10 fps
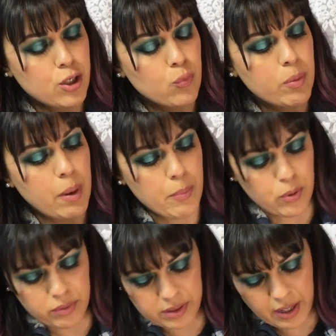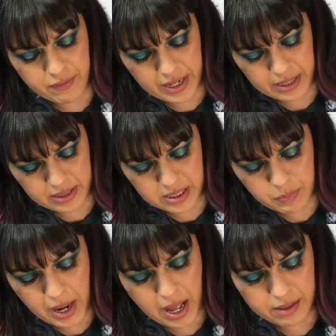remember loving this
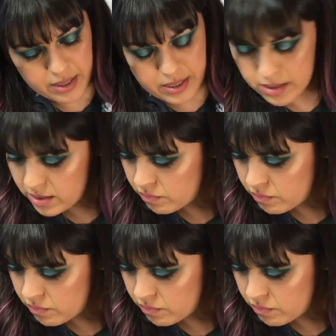palette.